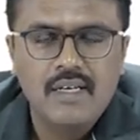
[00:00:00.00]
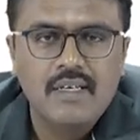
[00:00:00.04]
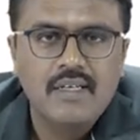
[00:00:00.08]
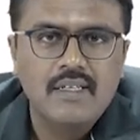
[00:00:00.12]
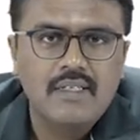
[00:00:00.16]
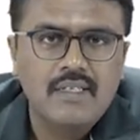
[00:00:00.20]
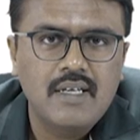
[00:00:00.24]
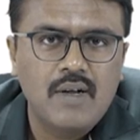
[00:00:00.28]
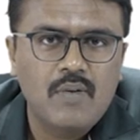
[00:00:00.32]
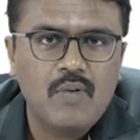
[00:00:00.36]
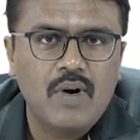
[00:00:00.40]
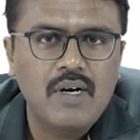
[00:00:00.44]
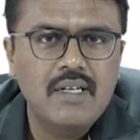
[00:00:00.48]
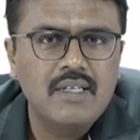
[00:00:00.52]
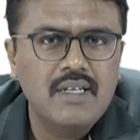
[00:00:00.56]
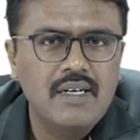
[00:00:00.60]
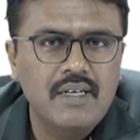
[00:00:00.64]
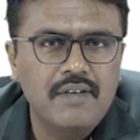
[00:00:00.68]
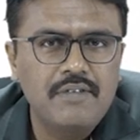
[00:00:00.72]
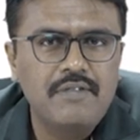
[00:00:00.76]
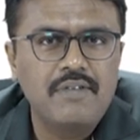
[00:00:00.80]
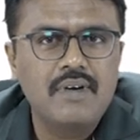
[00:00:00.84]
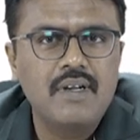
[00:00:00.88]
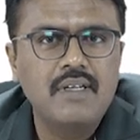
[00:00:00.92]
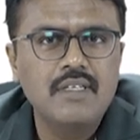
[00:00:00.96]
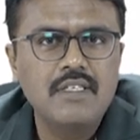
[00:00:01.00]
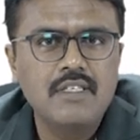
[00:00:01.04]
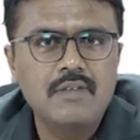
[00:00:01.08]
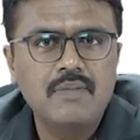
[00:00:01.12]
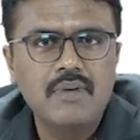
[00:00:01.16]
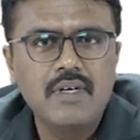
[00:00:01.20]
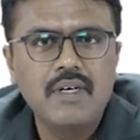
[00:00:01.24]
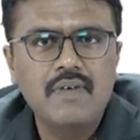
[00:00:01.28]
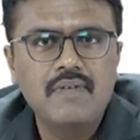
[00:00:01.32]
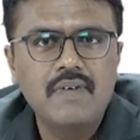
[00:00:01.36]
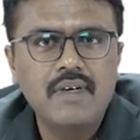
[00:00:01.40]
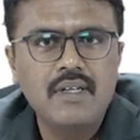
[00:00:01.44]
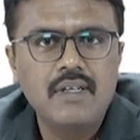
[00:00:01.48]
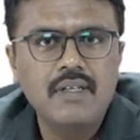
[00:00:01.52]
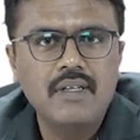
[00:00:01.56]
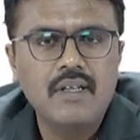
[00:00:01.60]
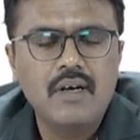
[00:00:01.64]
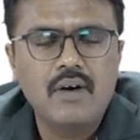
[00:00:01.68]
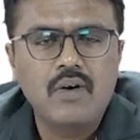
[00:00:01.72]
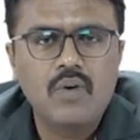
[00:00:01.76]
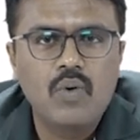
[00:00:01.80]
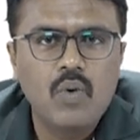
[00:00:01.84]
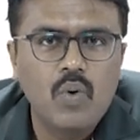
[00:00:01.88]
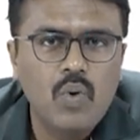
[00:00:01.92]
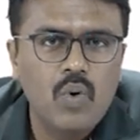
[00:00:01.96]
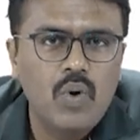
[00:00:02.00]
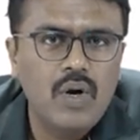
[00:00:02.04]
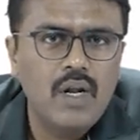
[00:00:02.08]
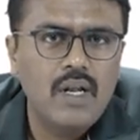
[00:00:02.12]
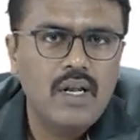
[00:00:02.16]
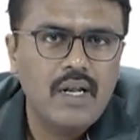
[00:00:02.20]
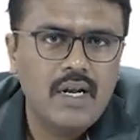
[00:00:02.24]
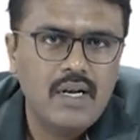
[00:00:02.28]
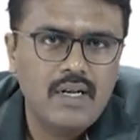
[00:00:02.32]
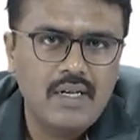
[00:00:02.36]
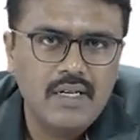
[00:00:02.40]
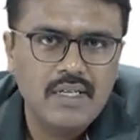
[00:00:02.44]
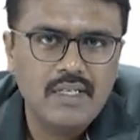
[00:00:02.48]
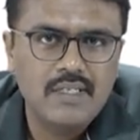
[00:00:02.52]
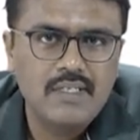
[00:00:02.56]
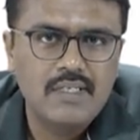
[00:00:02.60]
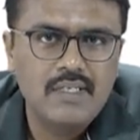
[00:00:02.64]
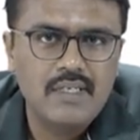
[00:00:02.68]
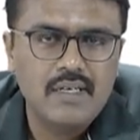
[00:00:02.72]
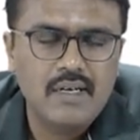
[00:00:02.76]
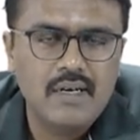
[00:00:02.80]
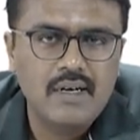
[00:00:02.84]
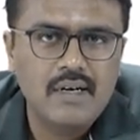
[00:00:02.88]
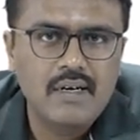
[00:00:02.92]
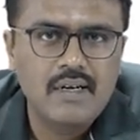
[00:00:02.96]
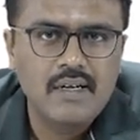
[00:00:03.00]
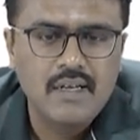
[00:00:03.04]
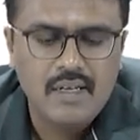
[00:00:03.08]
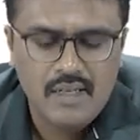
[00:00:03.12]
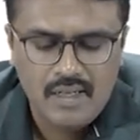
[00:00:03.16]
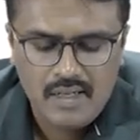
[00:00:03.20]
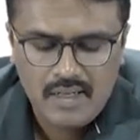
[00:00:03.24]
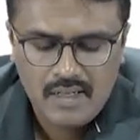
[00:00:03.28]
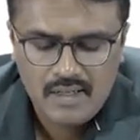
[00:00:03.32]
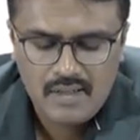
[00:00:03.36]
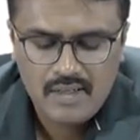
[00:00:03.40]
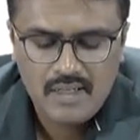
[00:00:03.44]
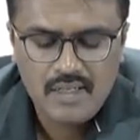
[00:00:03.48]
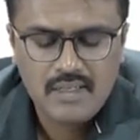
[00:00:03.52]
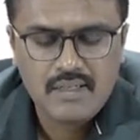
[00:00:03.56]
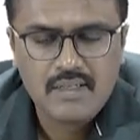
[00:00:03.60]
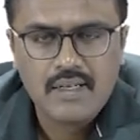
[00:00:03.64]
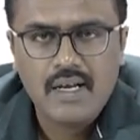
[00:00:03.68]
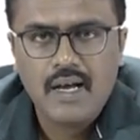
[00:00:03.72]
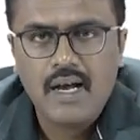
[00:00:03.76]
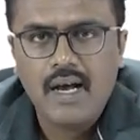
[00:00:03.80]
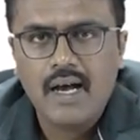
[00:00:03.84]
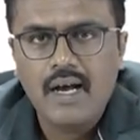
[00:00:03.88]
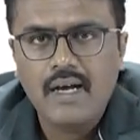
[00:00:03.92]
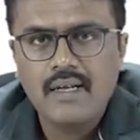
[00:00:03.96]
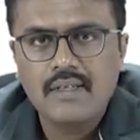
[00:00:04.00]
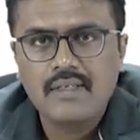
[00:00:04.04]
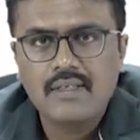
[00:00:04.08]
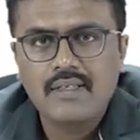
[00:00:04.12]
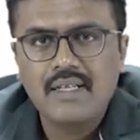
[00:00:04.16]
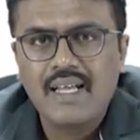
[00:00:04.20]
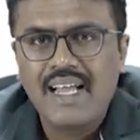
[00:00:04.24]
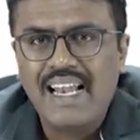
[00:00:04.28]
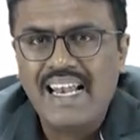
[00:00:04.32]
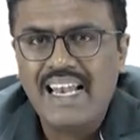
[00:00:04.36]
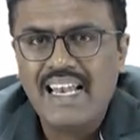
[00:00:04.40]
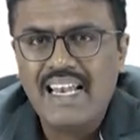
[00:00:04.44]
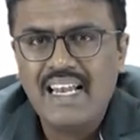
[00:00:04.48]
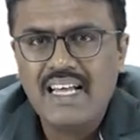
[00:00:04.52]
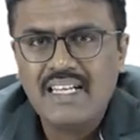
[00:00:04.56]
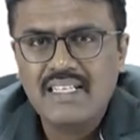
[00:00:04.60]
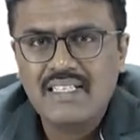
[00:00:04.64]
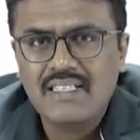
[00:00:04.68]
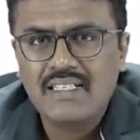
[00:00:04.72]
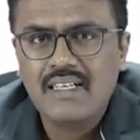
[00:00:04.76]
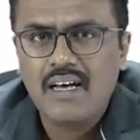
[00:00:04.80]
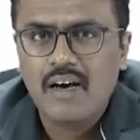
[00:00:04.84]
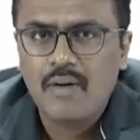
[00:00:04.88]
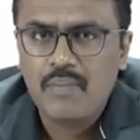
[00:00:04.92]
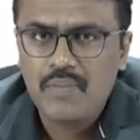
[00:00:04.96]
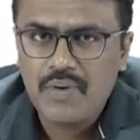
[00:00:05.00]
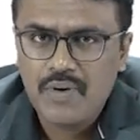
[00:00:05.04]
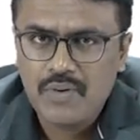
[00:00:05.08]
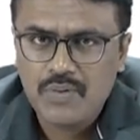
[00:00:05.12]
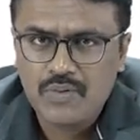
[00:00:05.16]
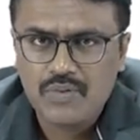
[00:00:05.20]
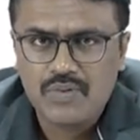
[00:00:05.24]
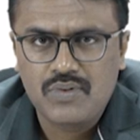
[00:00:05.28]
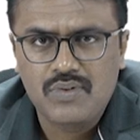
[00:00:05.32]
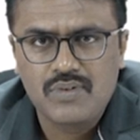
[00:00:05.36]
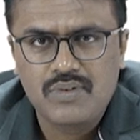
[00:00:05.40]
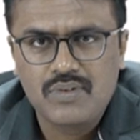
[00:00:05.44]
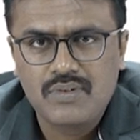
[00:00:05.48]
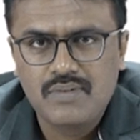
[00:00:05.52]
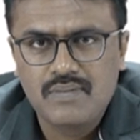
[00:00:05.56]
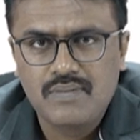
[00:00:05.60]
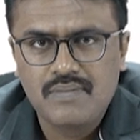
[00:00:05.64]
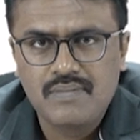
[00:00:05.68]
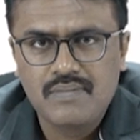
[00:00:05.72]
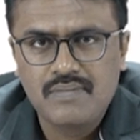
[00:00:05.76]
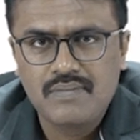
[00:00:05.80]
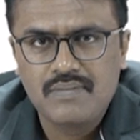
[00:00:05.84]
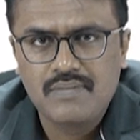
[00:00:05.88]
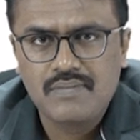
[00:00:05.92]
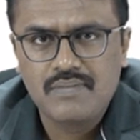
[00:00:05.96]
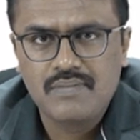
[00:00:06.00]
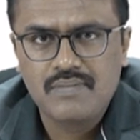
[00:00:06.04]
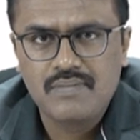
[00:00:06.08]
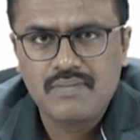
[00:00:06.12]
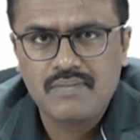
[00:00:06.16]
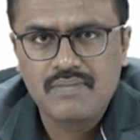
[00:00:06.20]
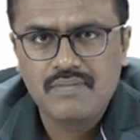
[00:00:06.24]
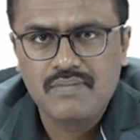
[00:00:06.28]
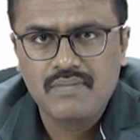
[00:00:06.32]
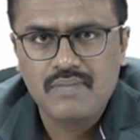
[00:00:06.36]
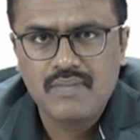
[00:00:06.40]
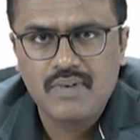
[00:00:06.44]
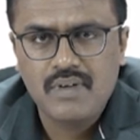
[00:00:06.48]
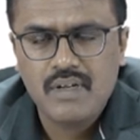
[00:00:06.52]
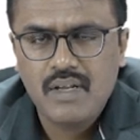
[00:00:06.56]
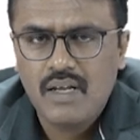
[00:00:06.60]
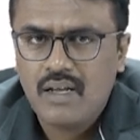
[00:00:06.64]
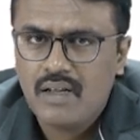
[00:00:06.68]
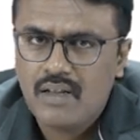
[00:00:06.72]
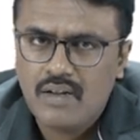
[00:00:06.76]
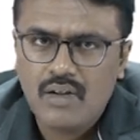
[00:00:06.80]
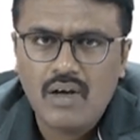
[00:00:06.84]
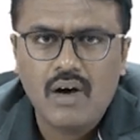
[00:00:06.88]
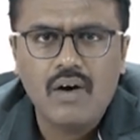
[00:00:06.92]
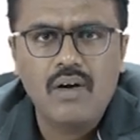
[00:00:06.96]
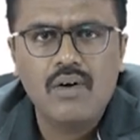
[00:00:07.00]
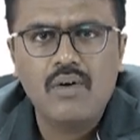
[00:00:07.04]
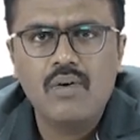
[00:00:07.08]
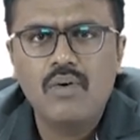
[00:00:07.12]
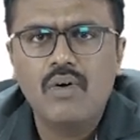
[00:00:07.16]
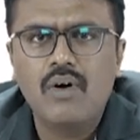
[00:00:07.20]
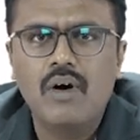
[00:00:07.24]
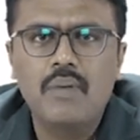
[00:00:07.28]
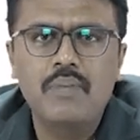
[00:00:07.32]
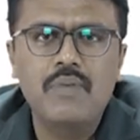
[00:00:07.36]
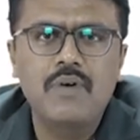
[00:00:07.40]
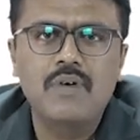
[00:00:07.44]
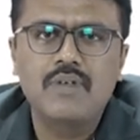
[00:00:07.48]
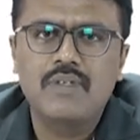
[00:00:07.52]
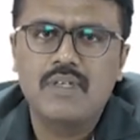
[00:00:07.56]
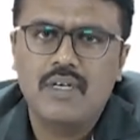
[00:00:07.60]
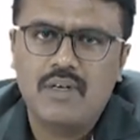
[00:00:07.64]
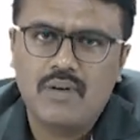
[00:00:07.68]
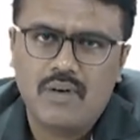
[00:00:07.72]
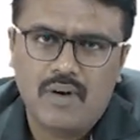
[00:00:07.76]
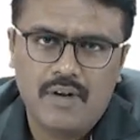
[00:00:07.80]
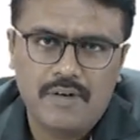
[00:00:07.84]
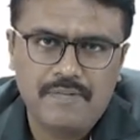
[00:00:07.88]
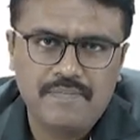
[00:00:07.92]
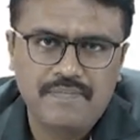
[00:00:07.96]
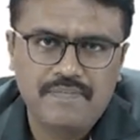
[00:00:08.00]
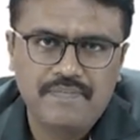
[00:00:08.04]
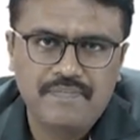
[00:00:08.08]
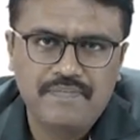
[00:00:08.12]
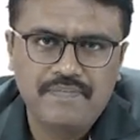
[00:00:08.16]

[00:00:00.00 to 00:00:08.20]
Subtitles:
Sir, what is the difference between the codeine and this drug? This has less abuse or no abuse at all,